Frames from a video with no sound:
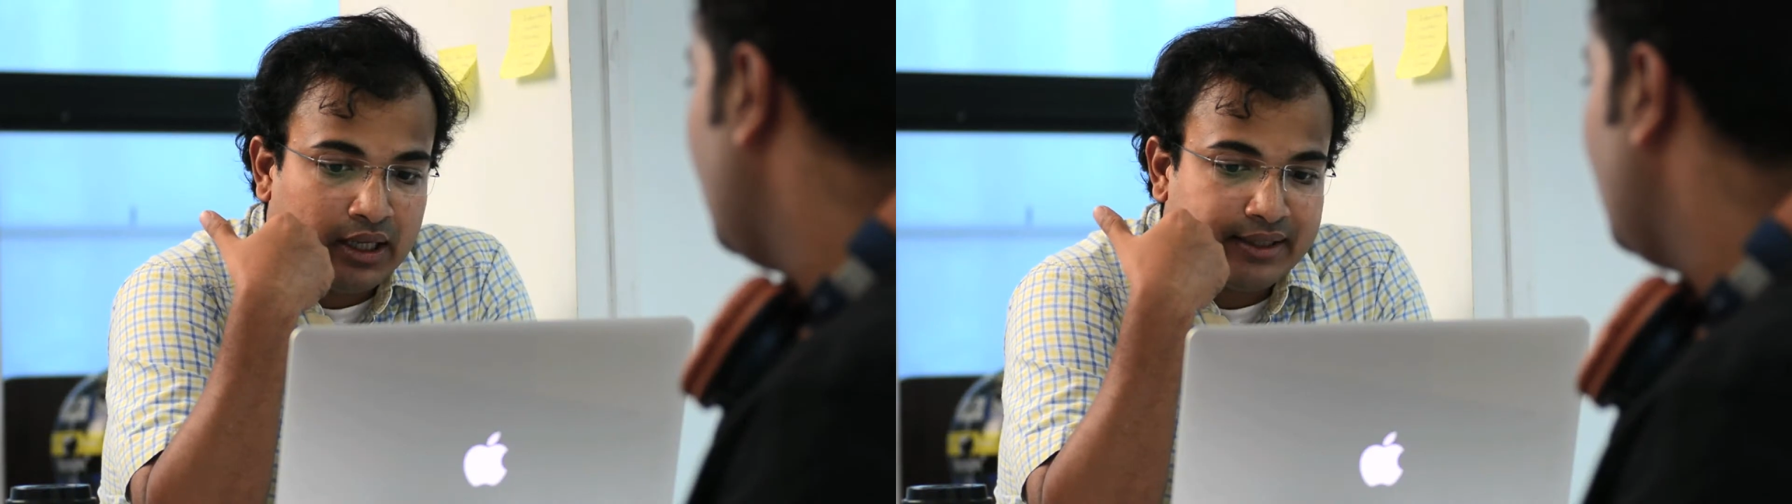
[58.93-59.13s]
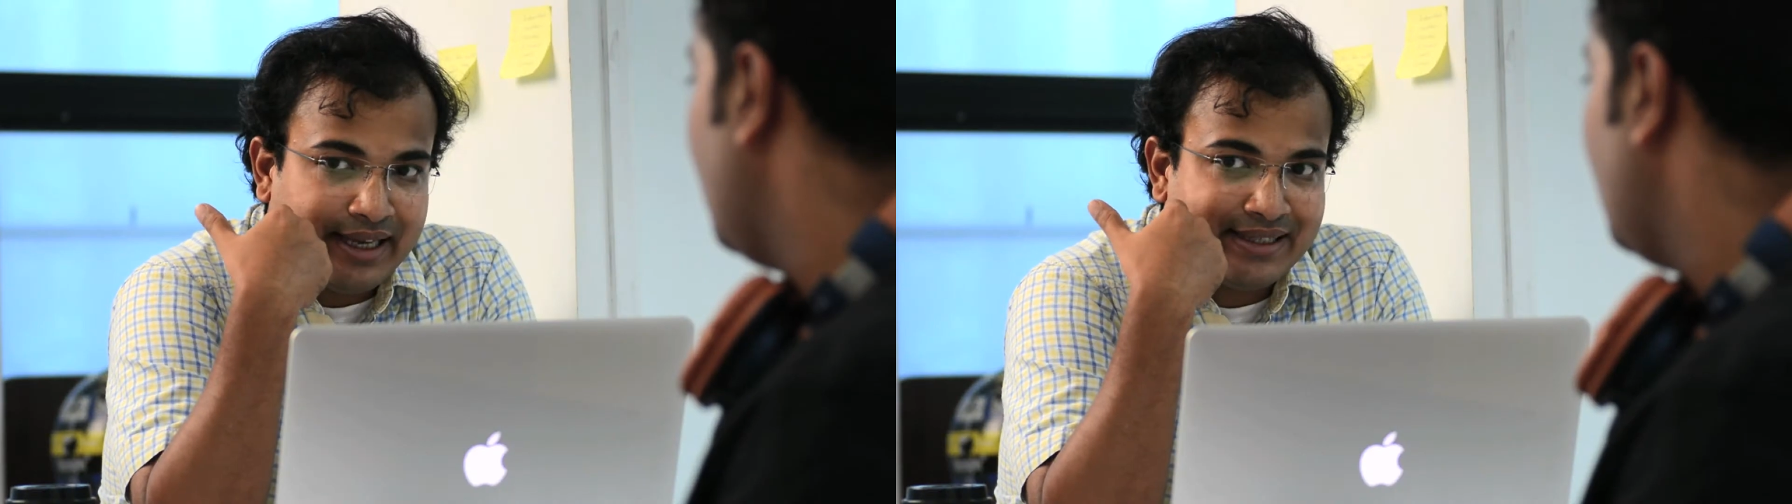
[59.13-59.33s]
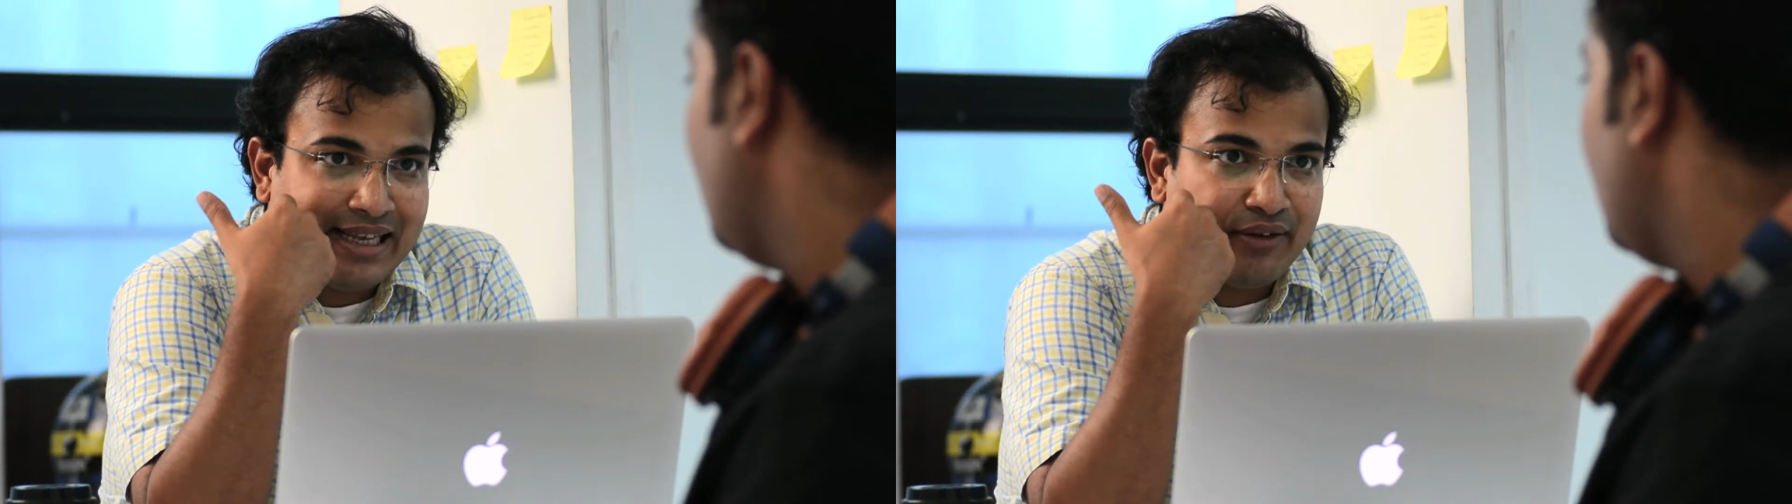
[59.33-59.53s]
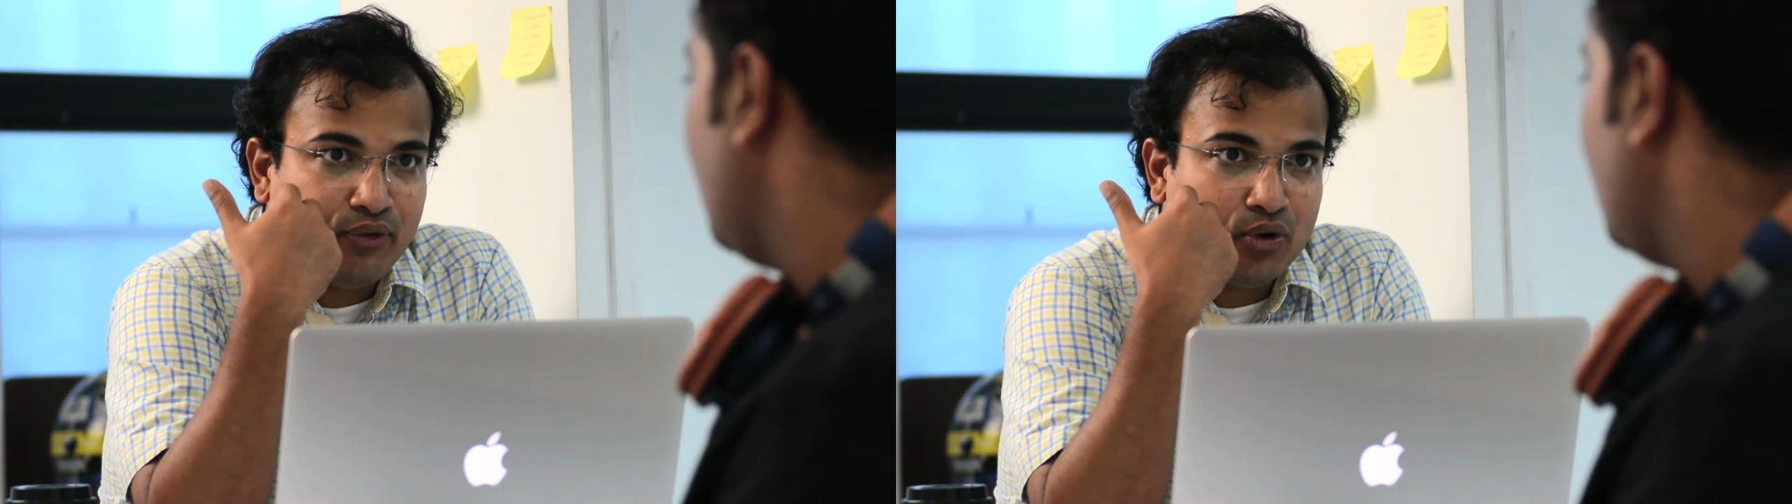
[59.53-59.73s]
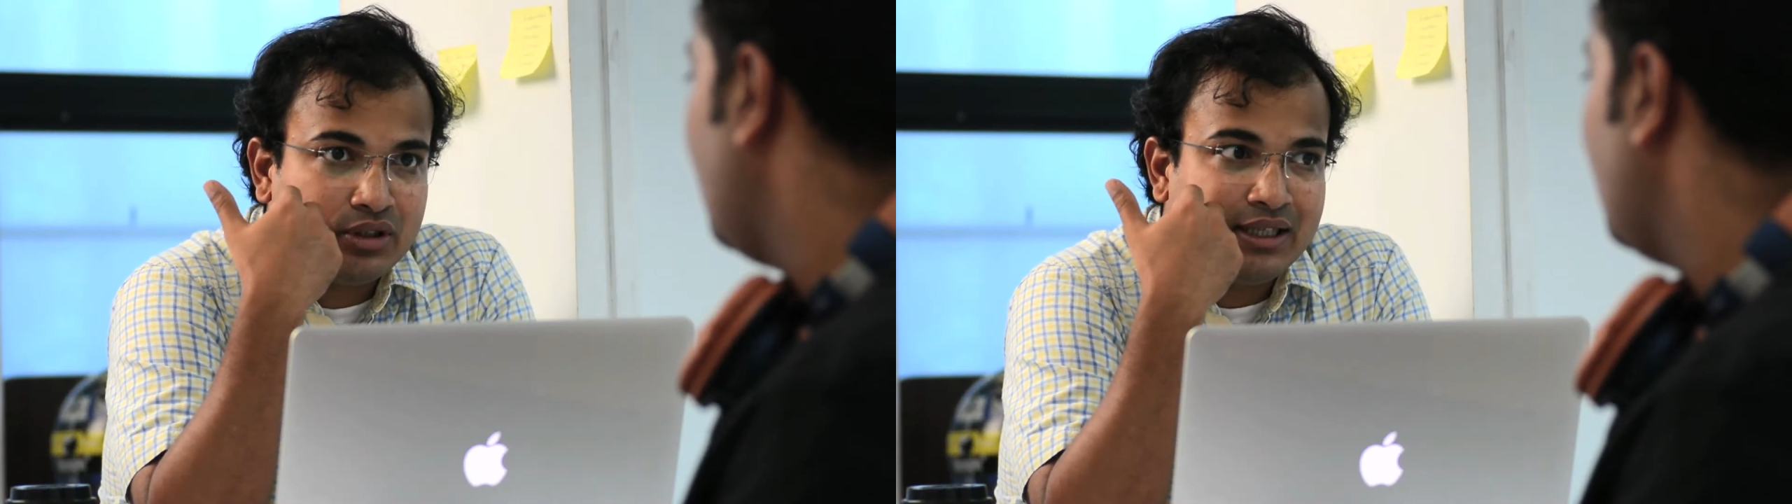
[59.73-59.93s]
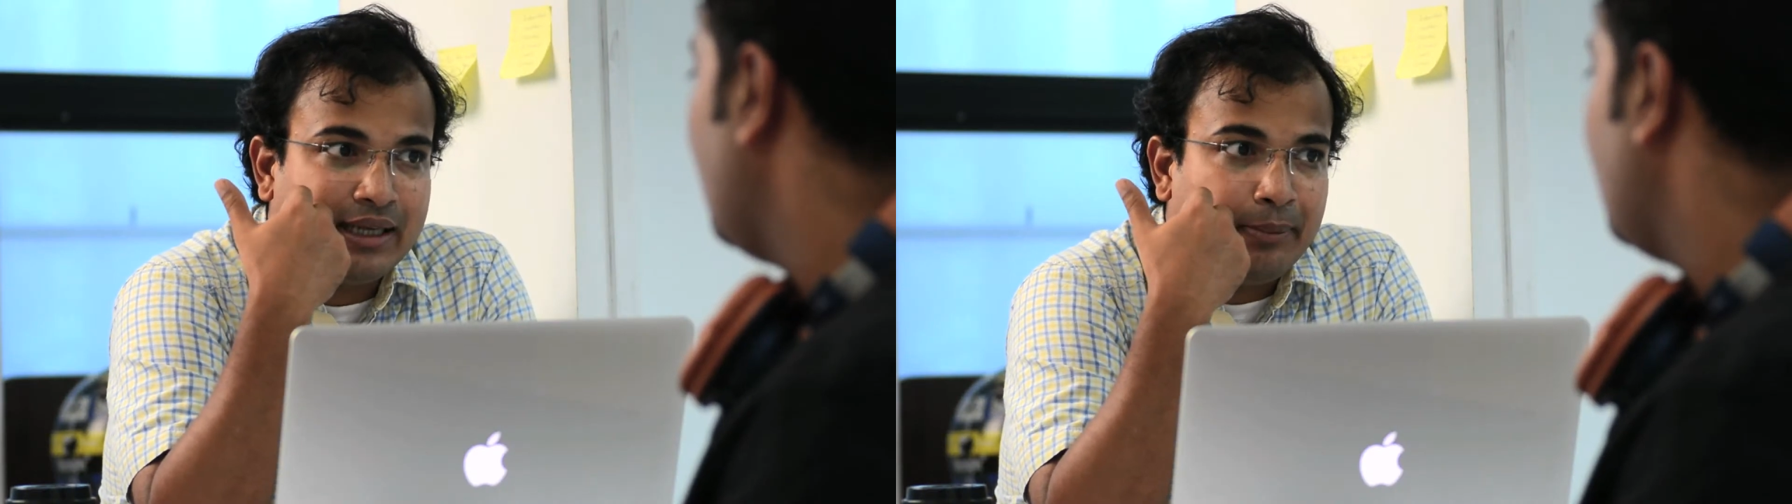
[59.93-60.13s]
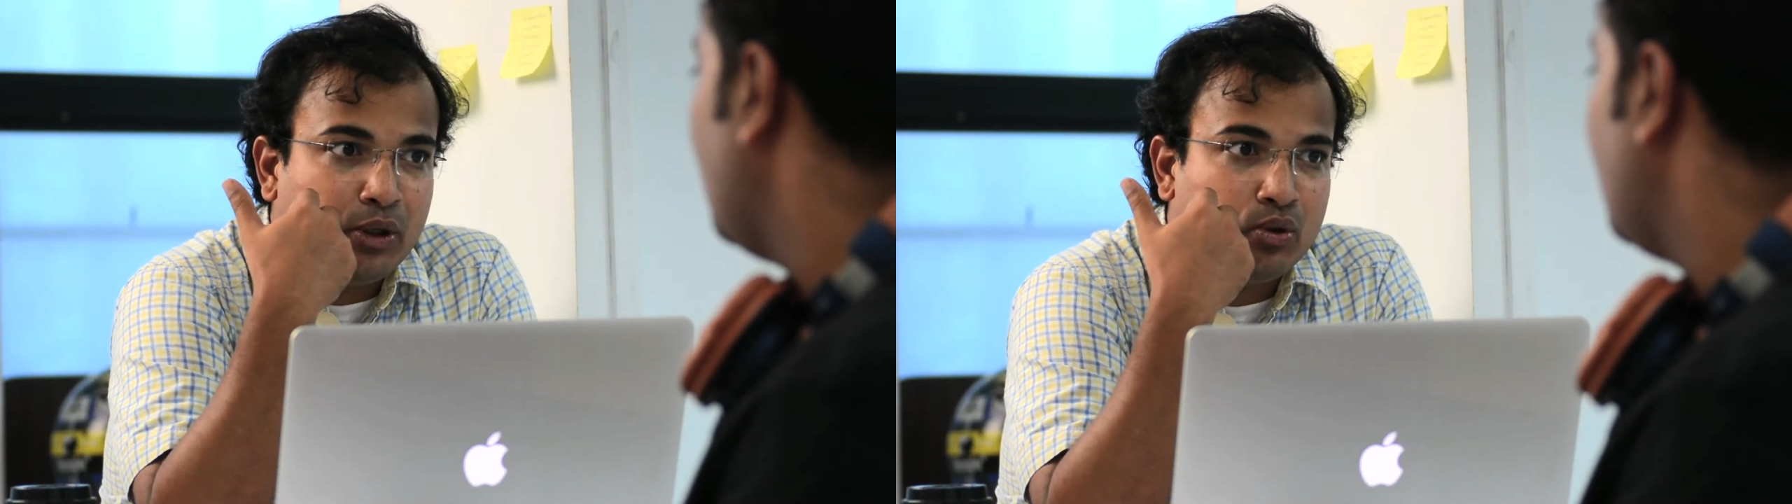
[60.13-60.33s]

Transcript: then it's like forcing them to